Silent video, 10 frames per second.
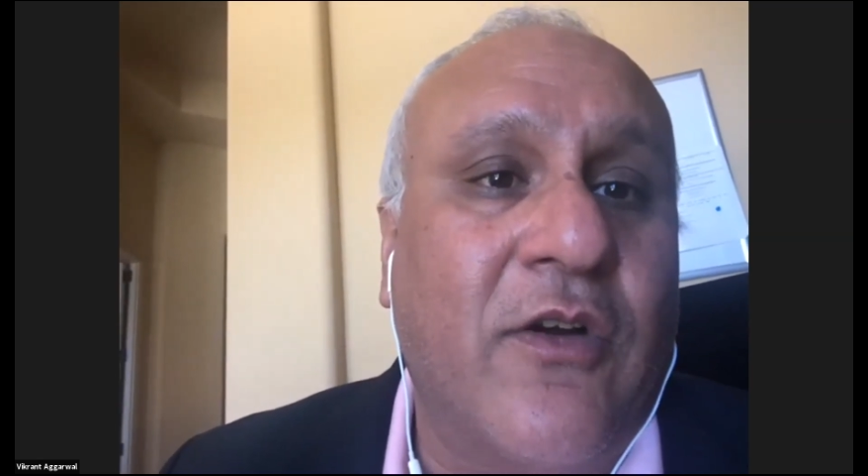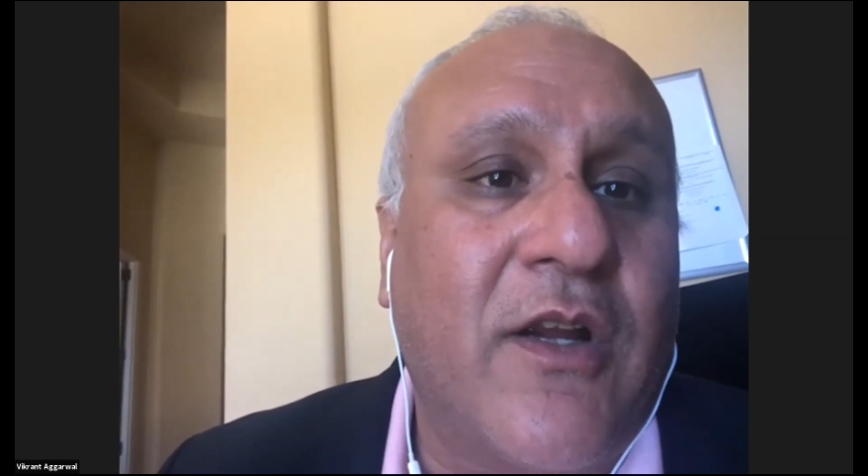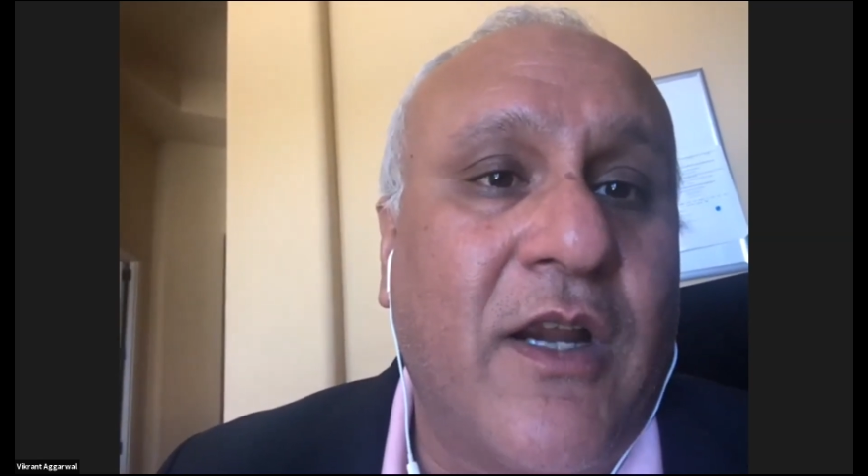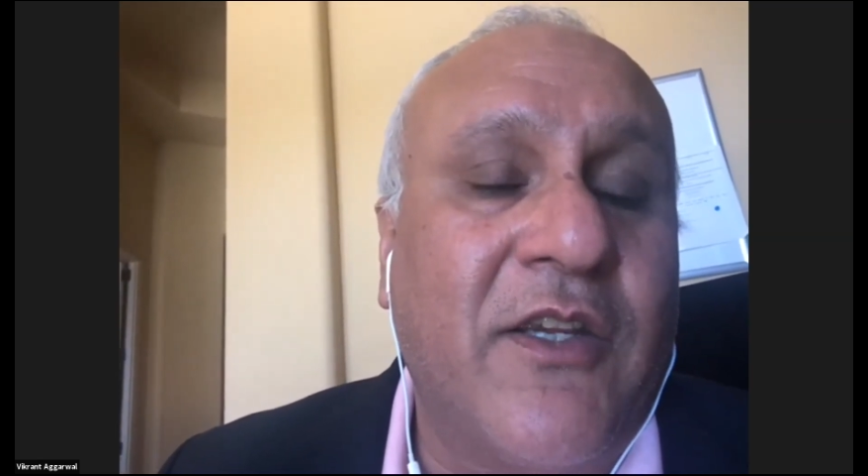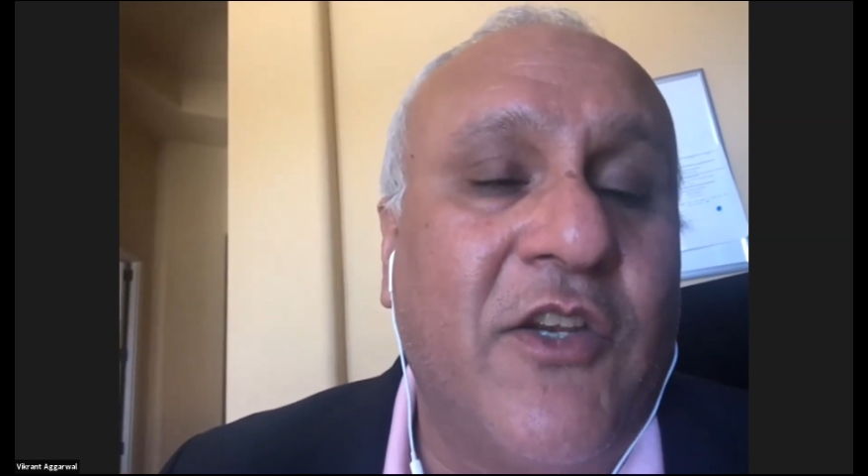
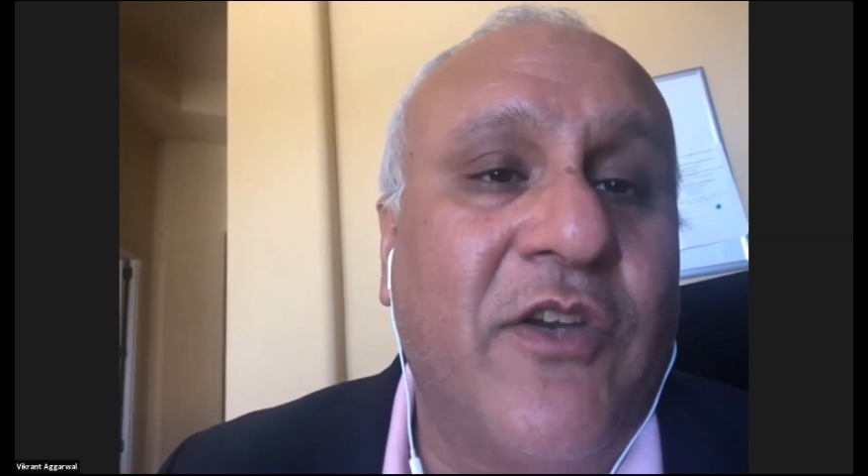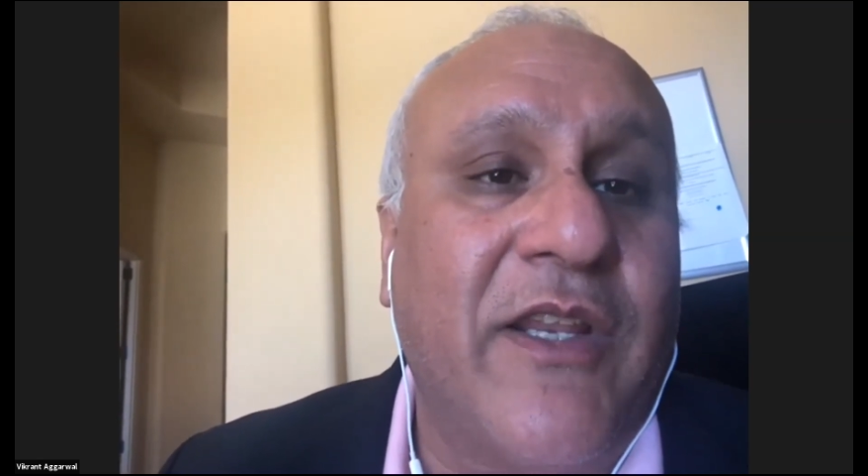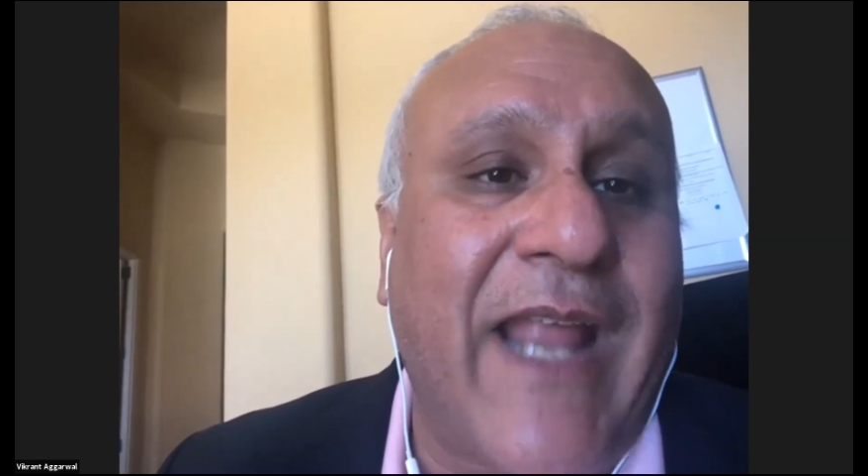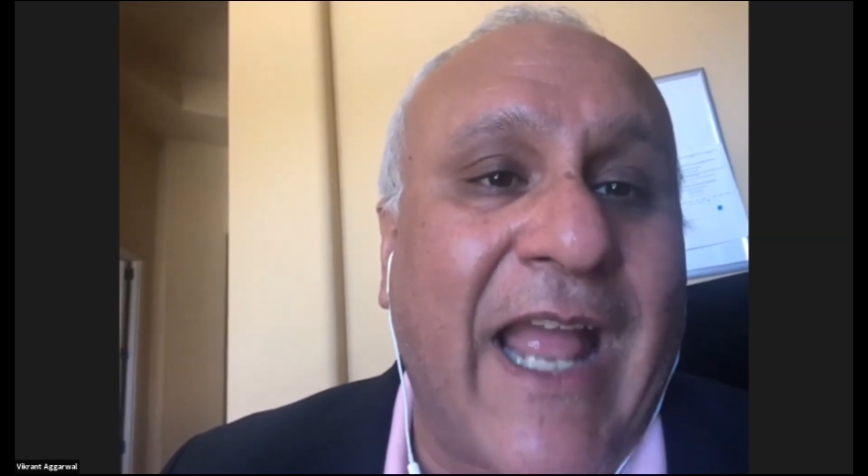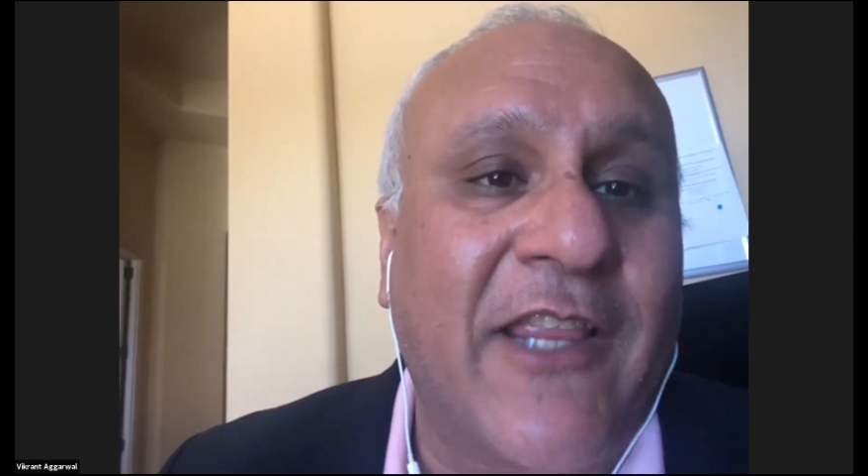continued
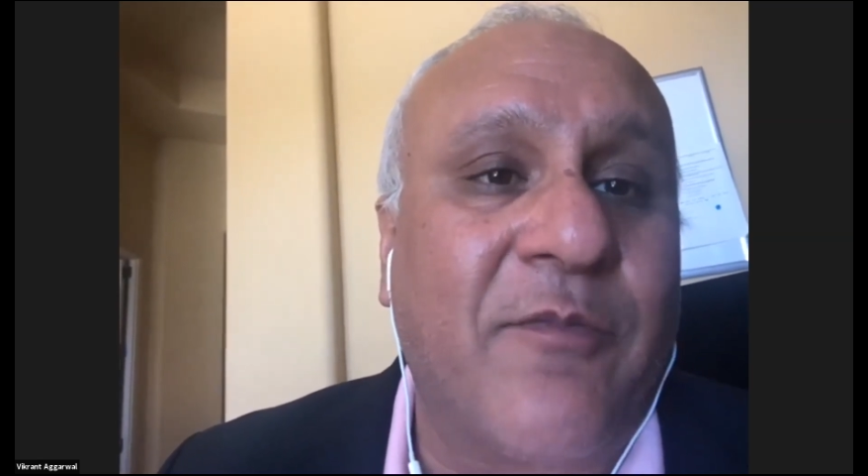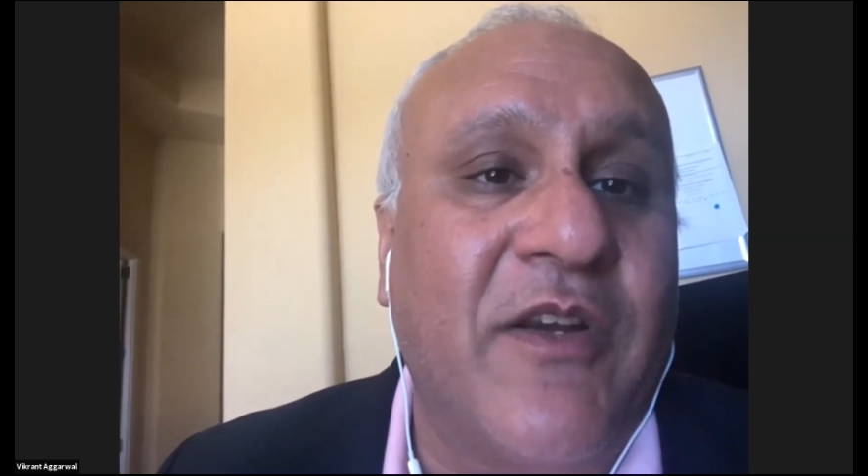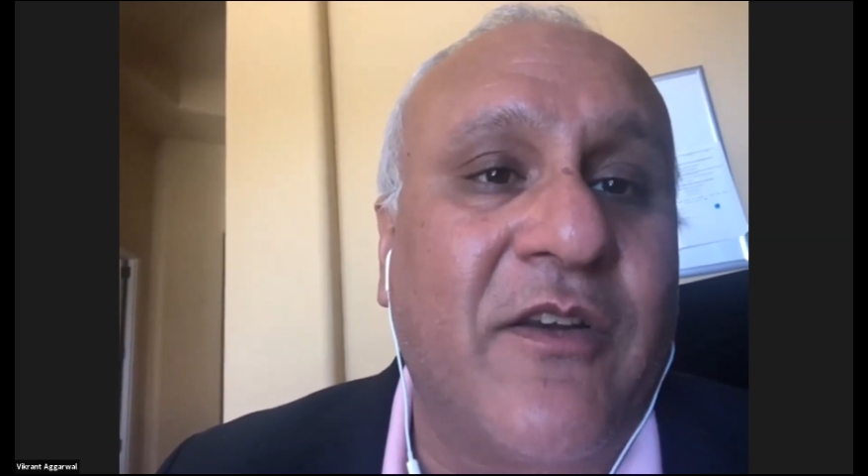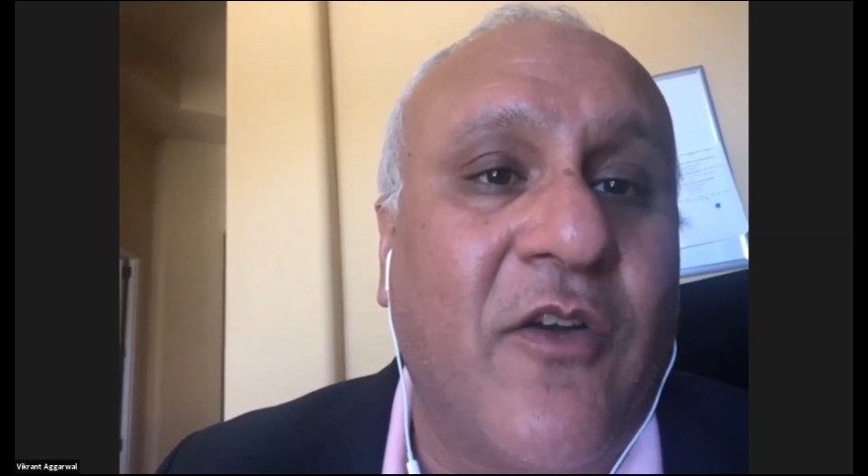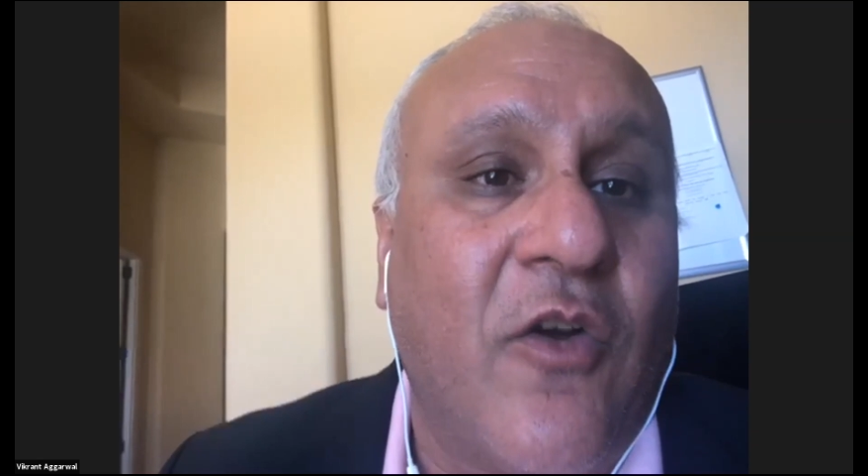
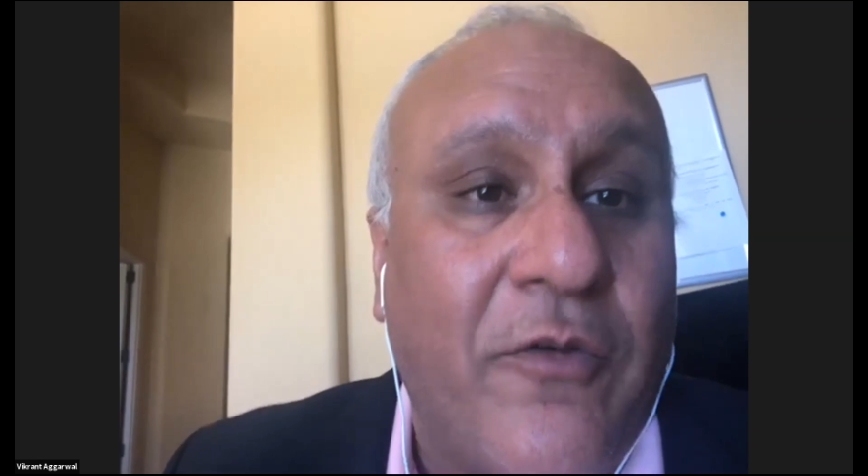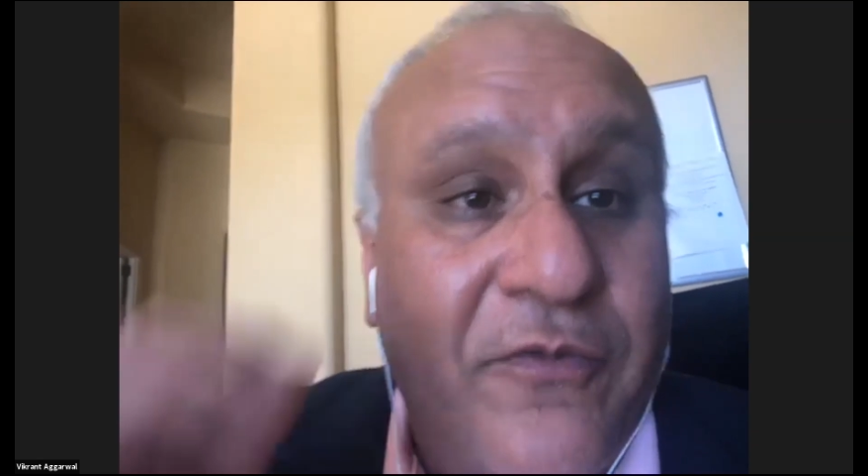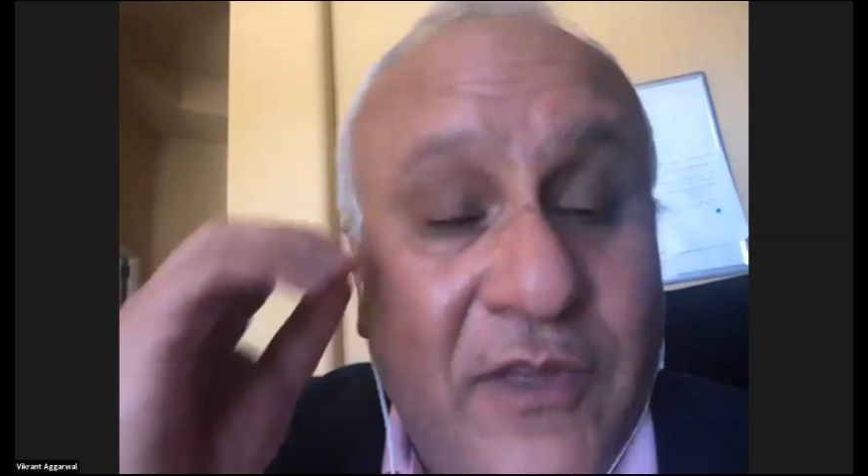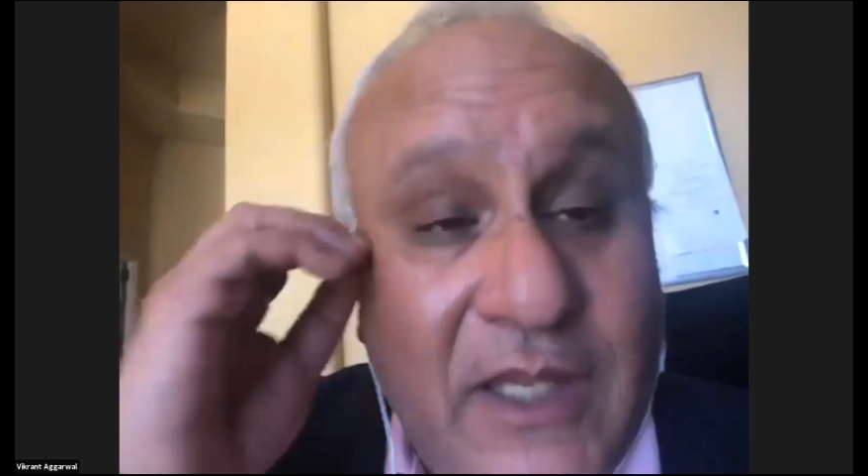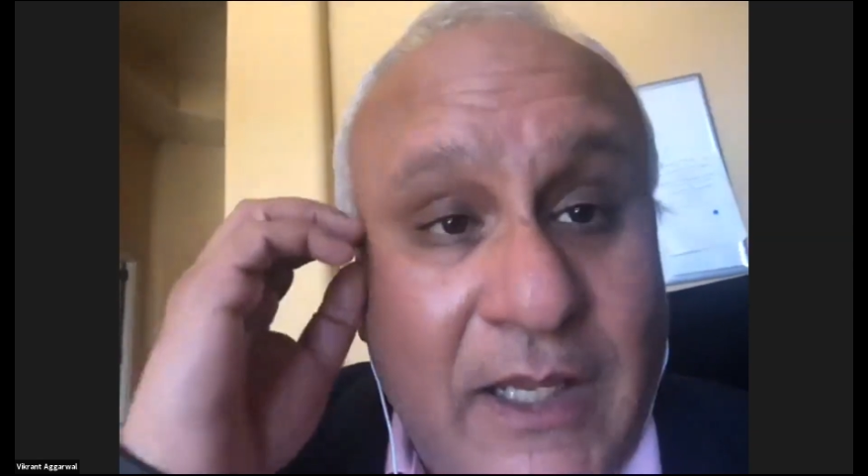enhancement of
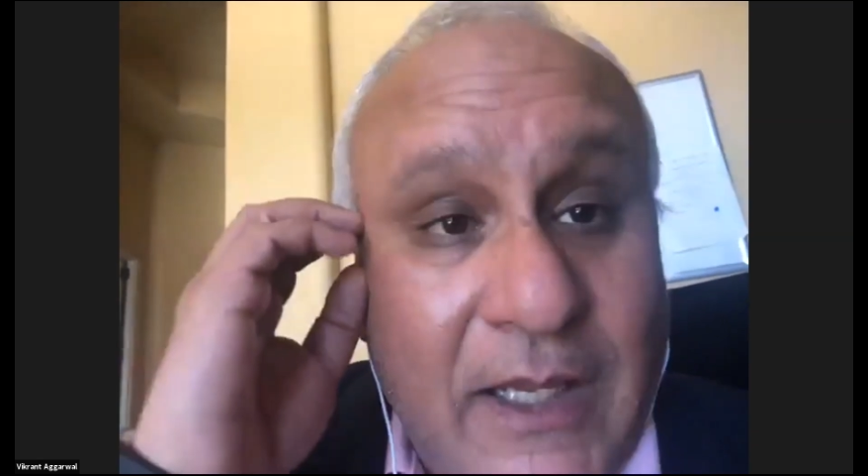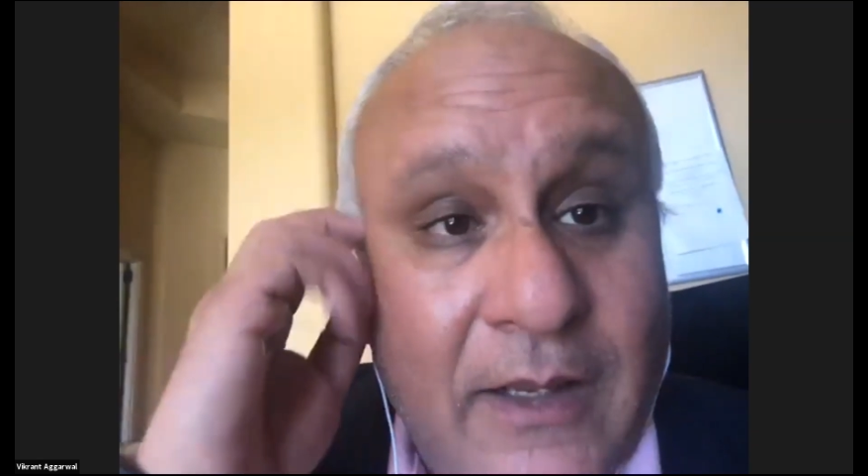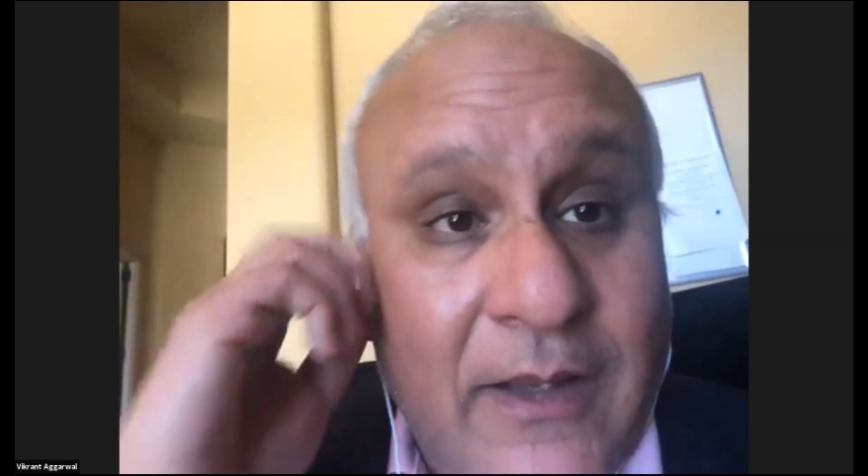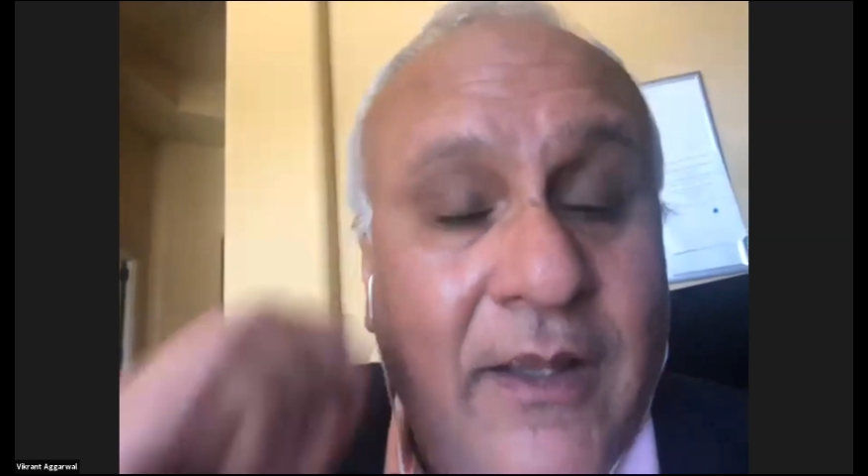the